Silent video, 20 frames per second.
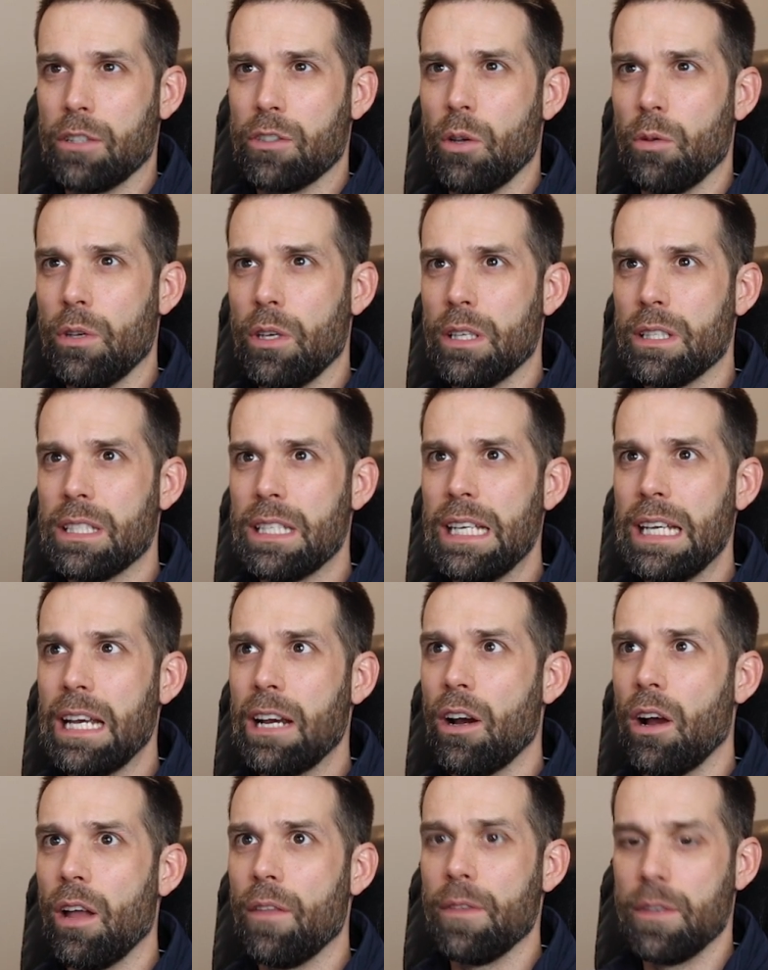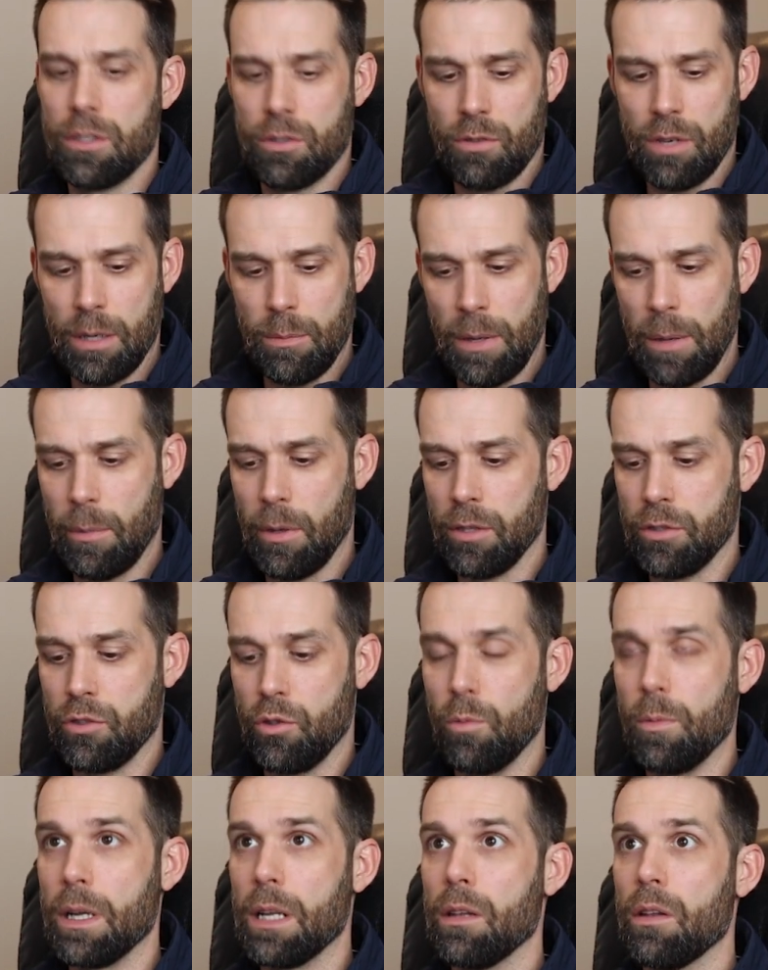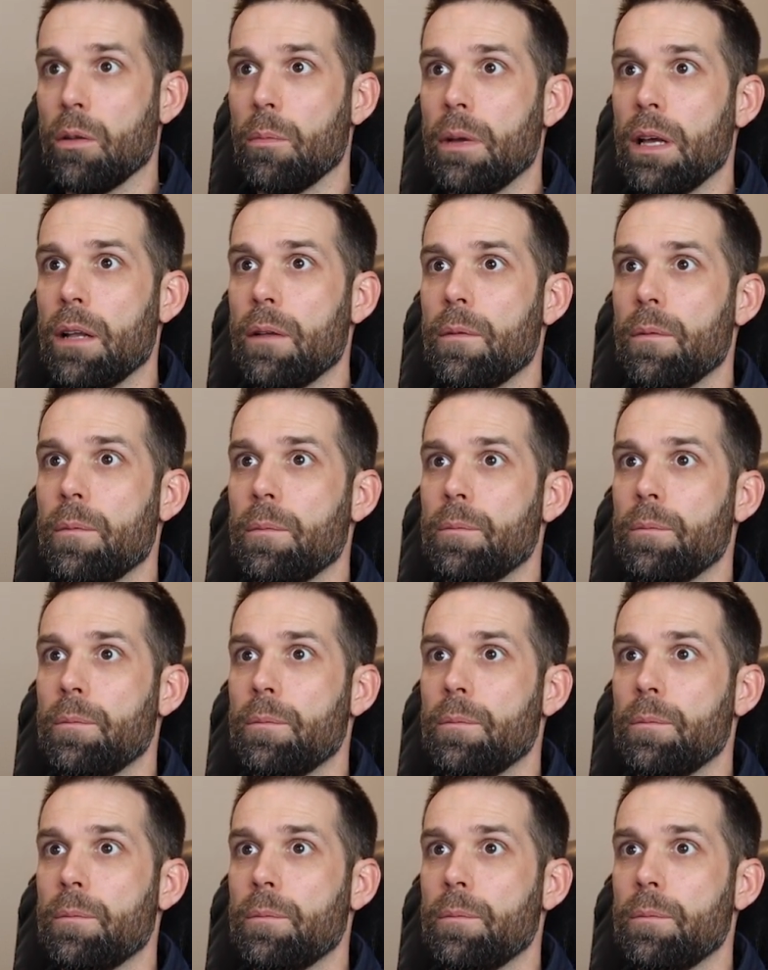So you can see here on the screen, maybe I'll zoom in a little bit.